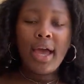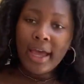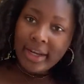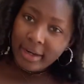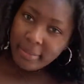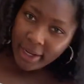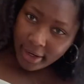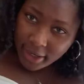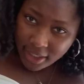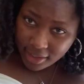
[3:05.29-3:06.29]
I did my
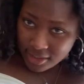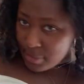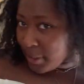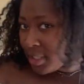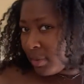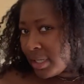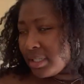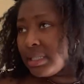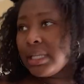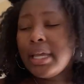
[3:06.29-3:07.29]
hair in like space
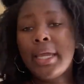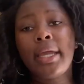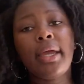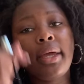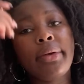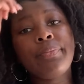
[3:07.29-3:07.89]
buns today